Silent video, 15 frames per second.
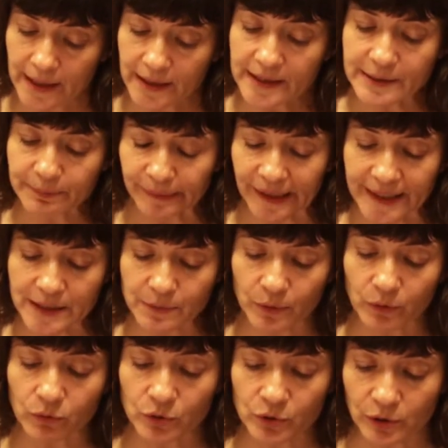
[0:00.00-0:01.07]
These plants were
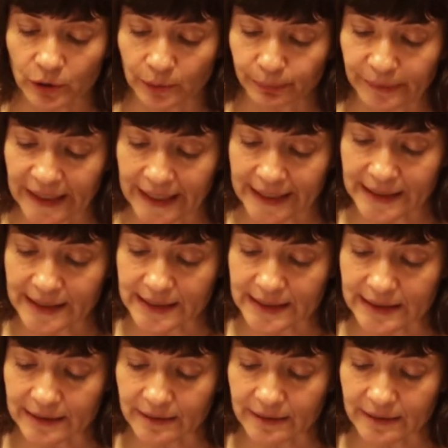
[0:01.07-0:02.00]
ruderal plants.